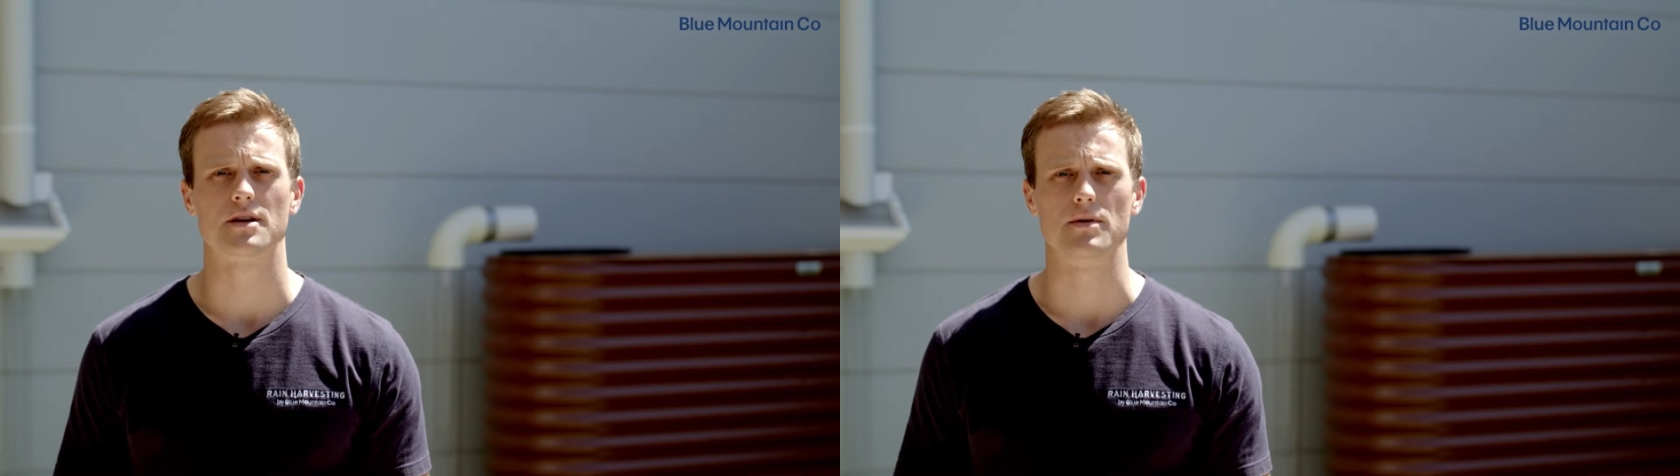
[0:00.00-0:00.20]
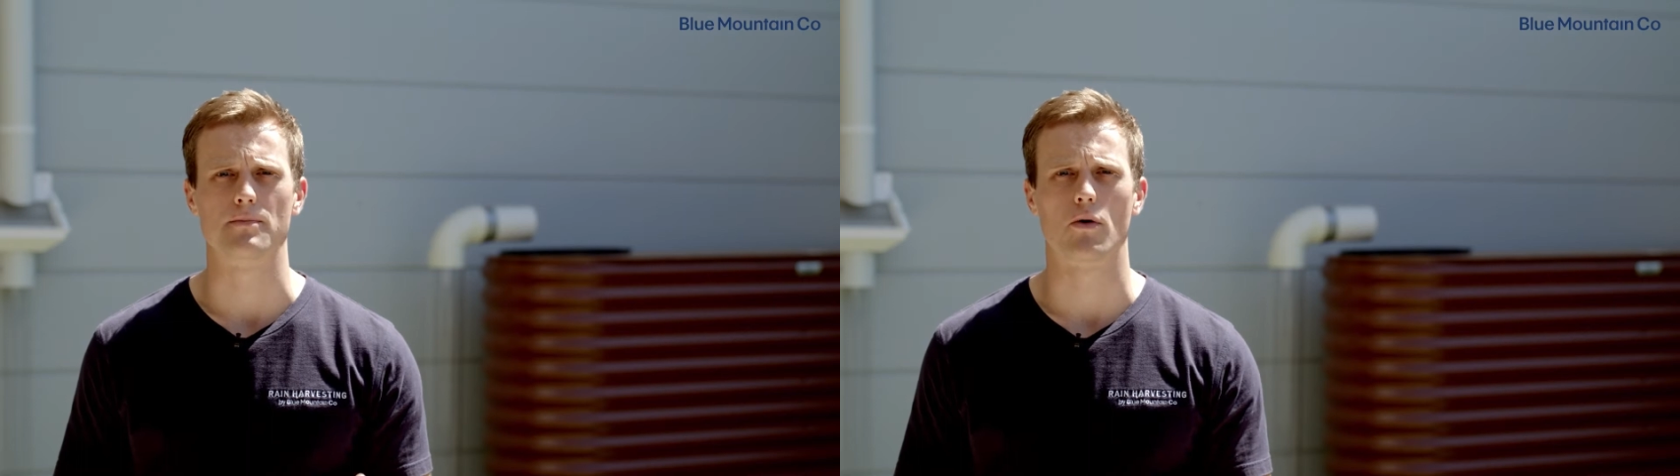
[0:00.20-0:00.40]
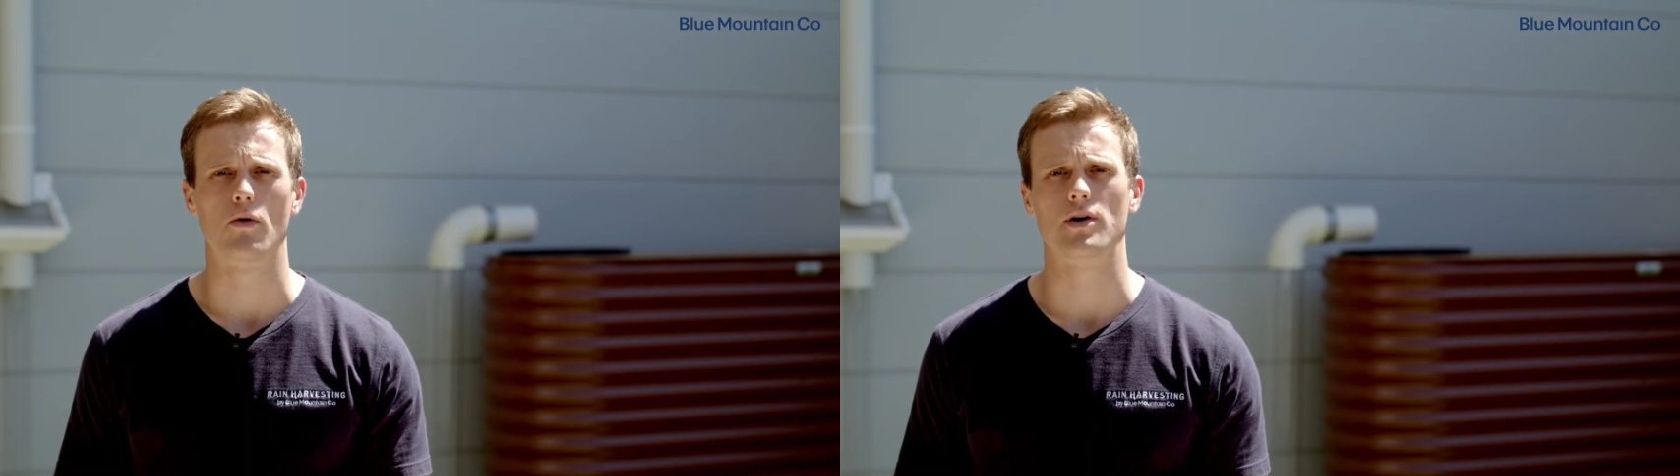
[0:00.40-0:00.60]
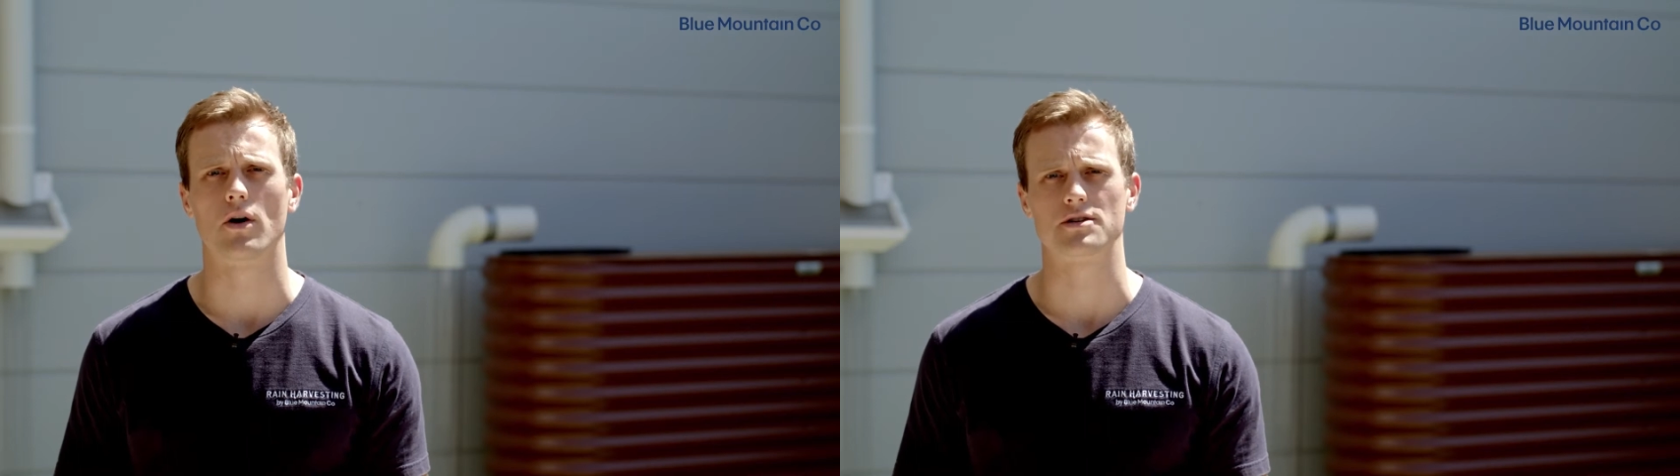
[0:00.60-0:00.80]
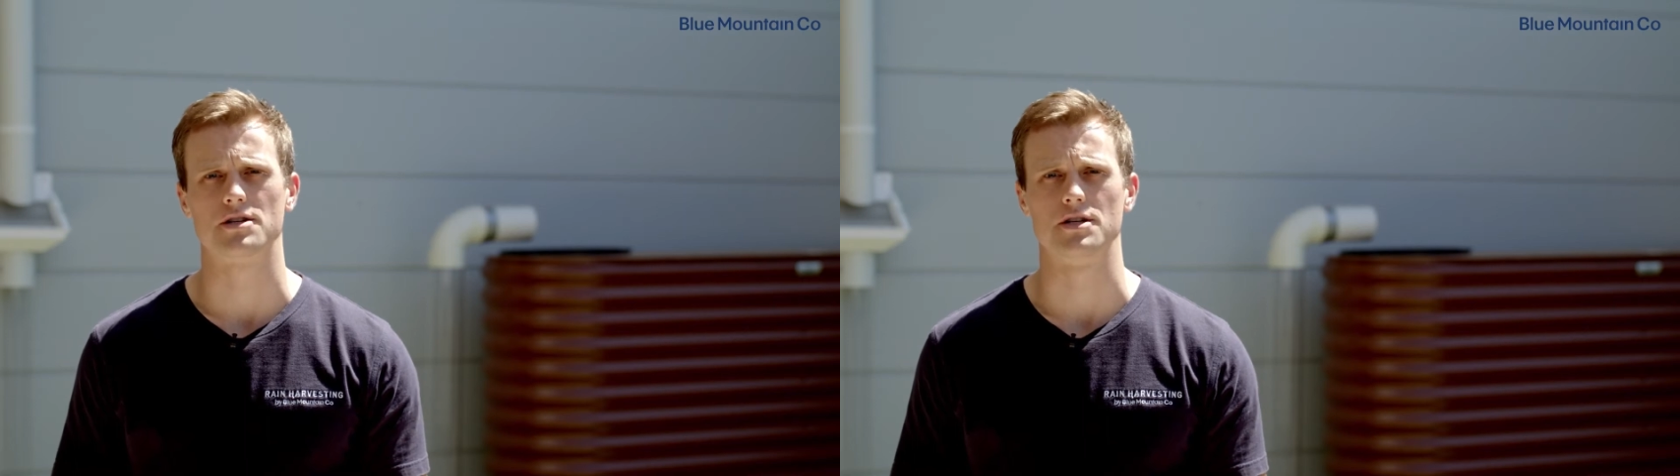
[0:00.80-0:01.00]
can be poorly
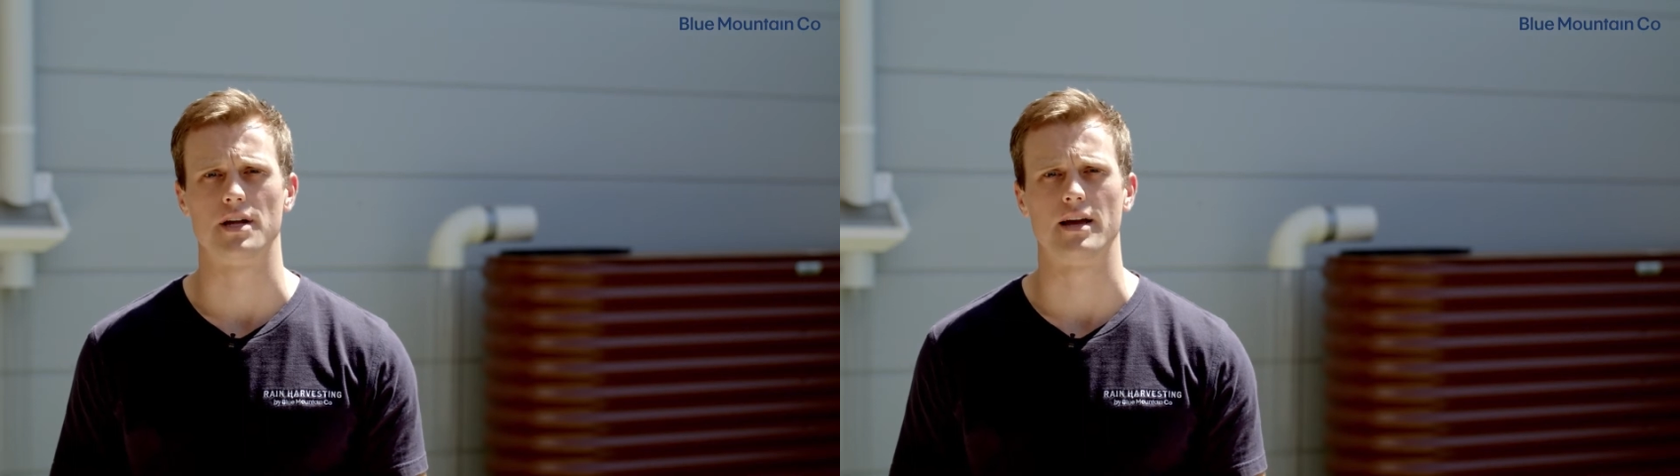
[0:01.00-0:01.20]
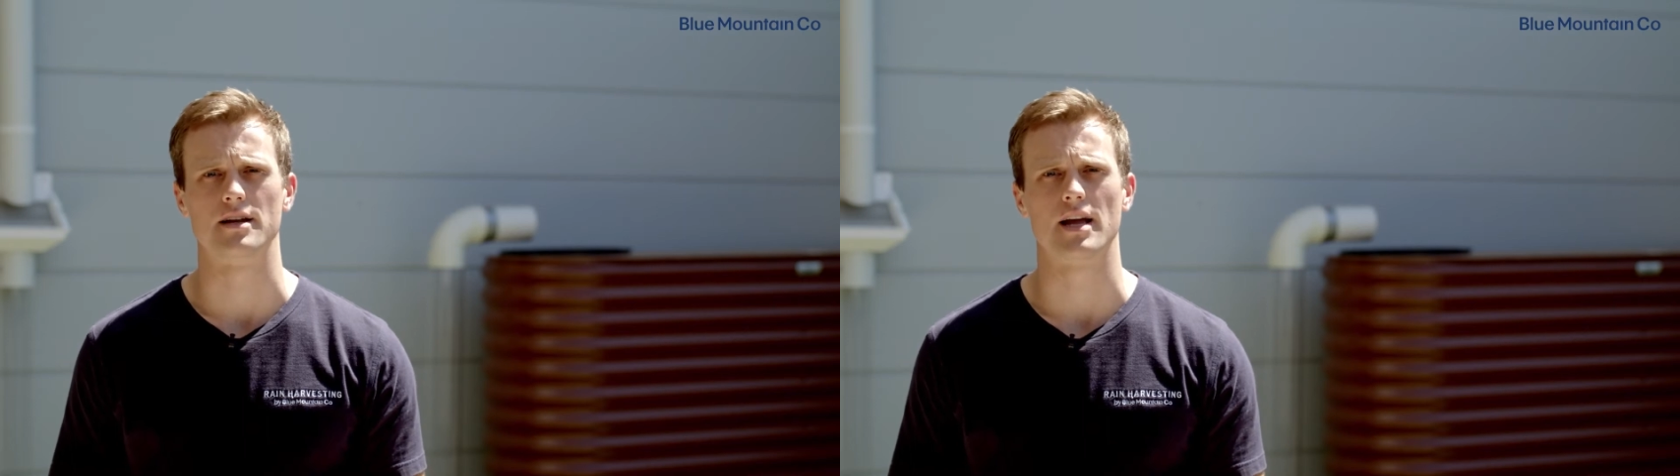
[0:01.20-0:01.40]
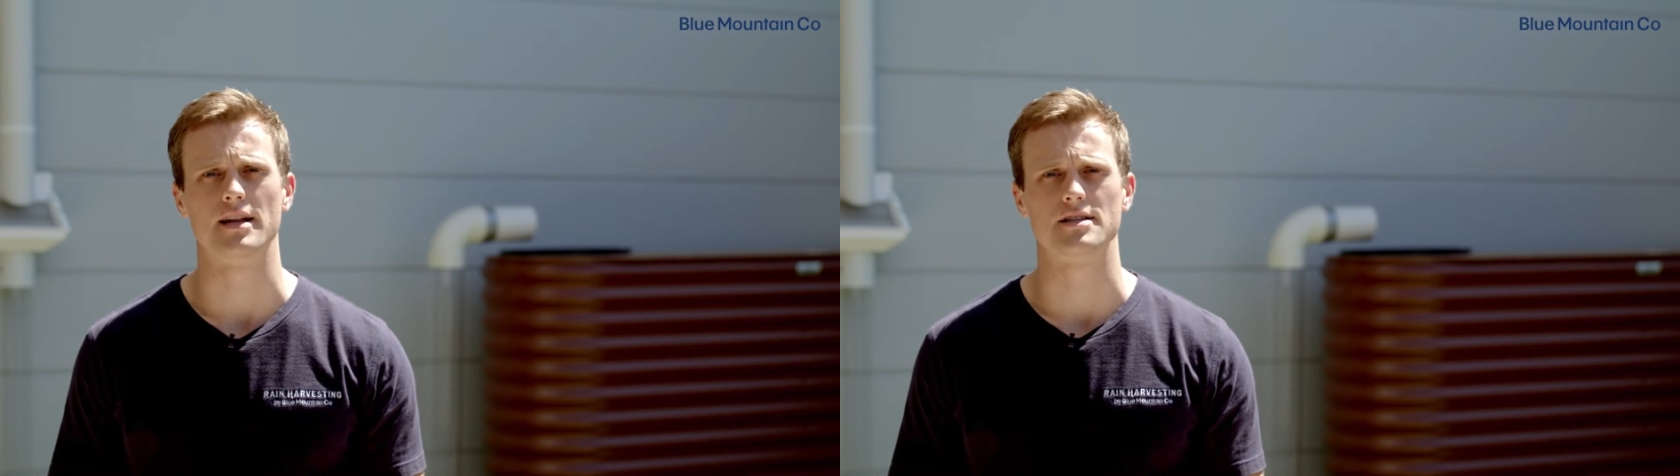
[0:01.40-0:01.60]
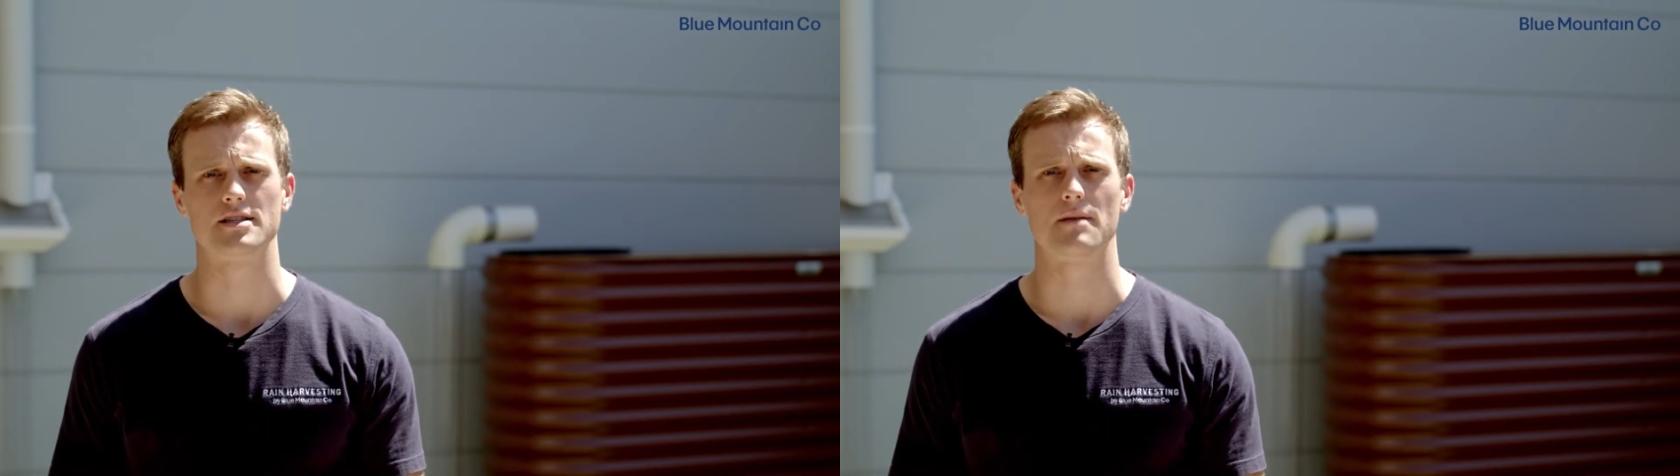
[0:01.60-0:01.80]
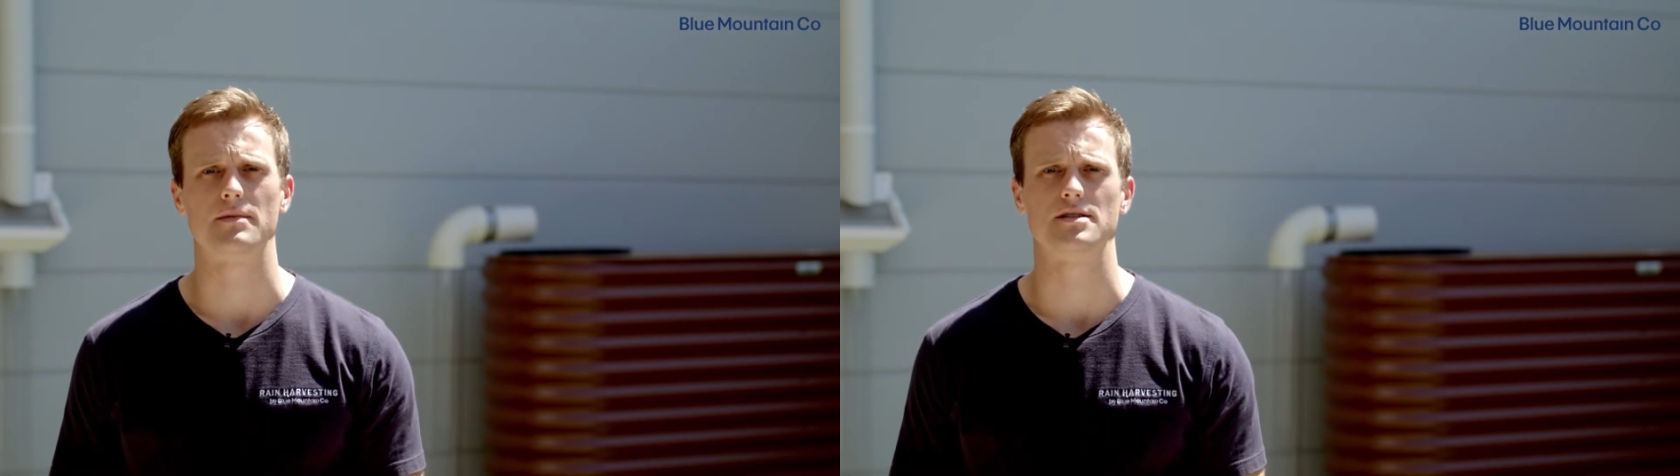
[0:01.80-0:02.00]
oxygenated and in some